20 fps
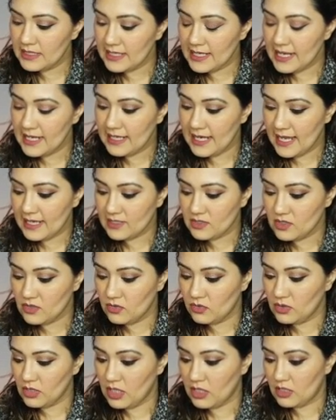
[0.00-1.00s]
that I'd like
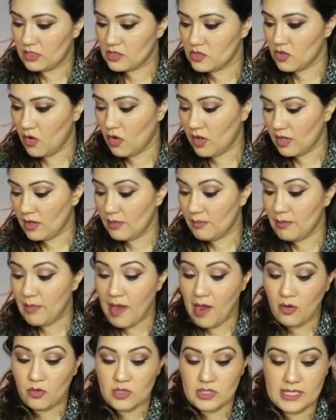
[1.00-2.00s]
to talk
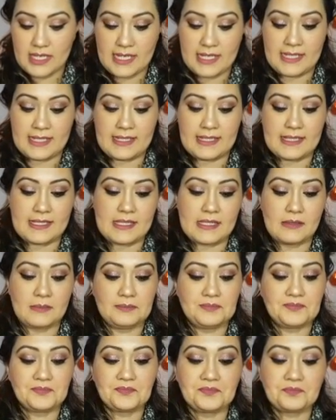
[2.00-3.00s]
about is
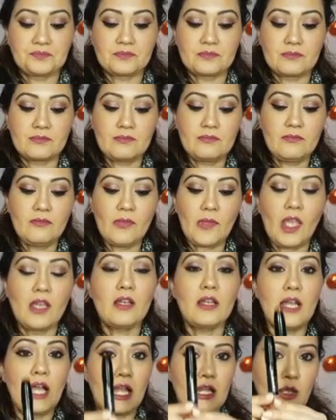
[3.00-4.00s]

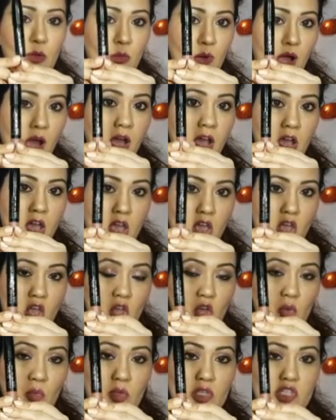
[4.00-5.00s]
Colorbar,
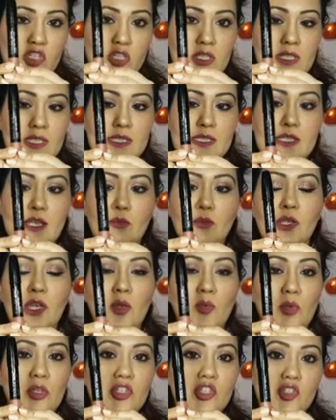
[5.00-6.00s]
which is
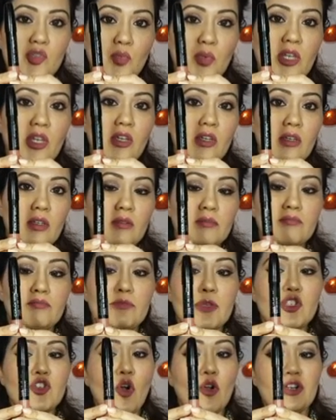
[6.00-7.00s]
something which we,
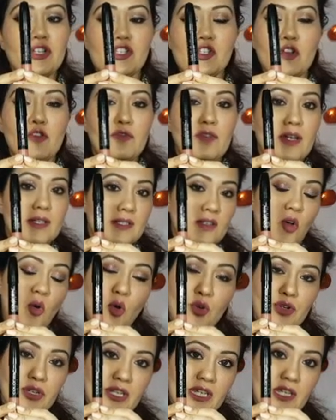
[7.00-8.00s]
majority of us, are
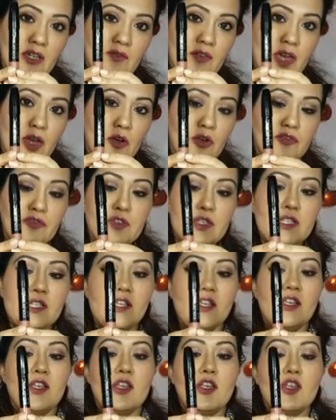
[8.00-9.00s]
already aware of
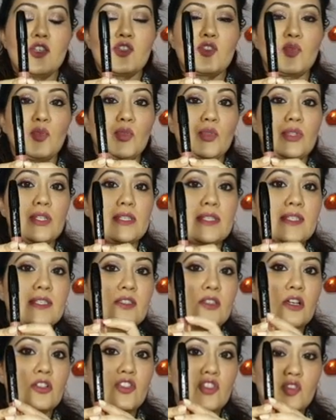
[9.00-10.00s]
it. So this
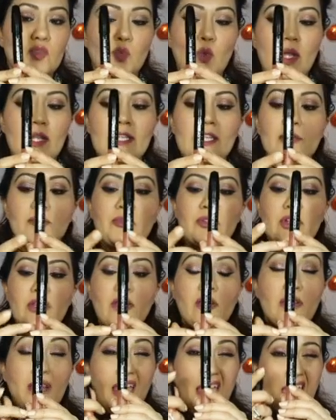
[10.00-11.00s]
is not just one lip
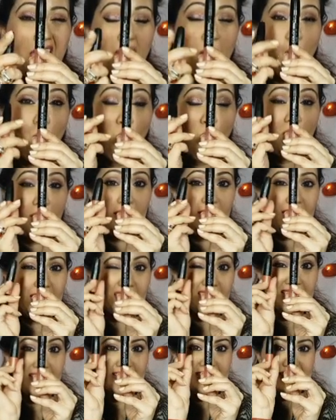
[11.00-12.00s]
crayon. I have one
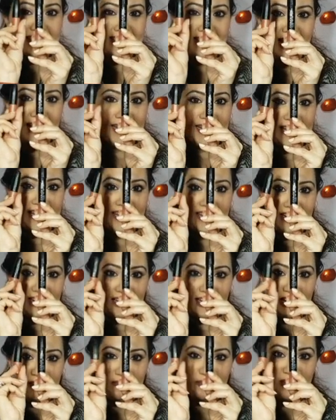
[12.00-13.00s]
and this tiny
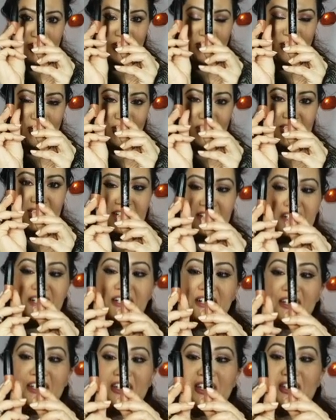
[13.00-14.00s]
lip crayon
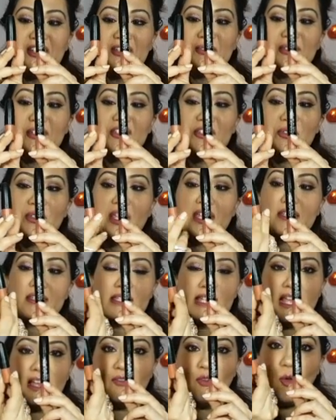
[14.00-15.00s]
here, which you can
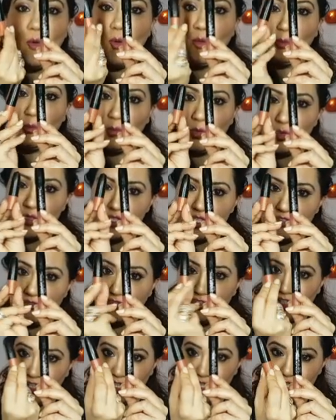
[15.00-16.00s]
see I've almost
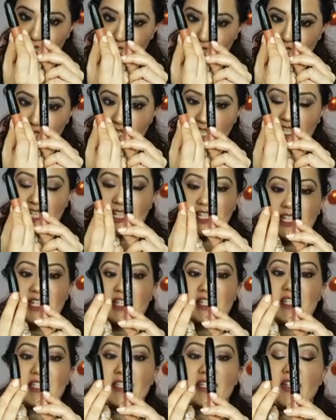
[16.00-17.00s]
finished.
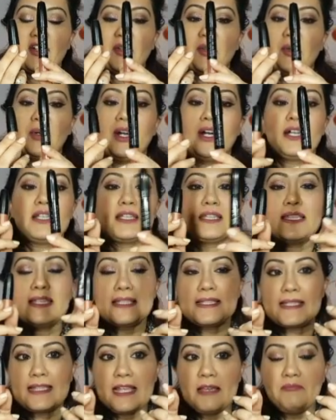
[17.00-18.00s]
So
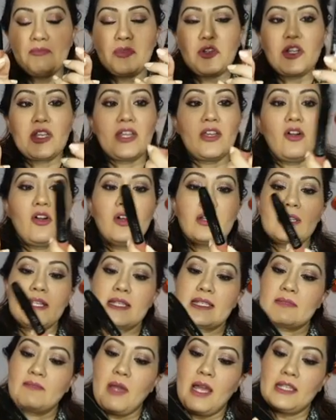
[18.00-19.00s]
this lip crayon
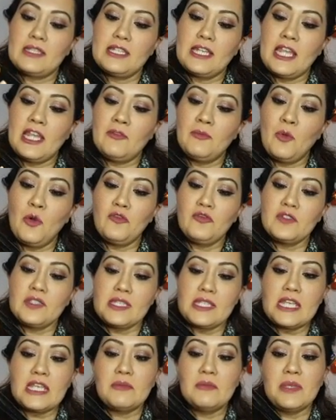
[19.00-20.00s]
is by the name
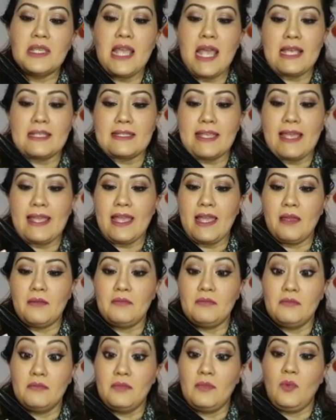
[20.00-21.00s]
of Take Me As I
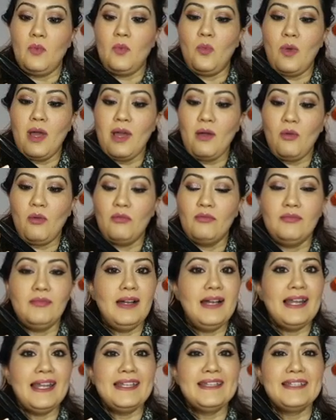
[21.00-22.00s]
Am. Wow,
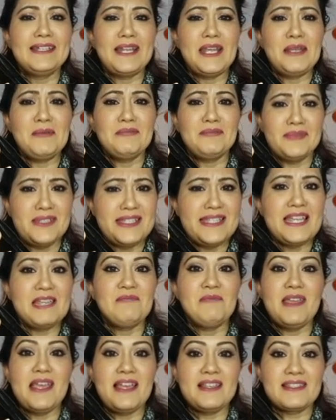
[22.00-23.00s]
I like the name,
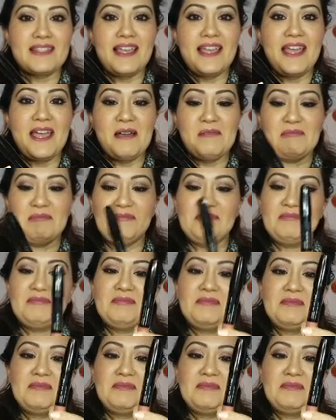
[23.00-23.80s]
Take Me As I Am.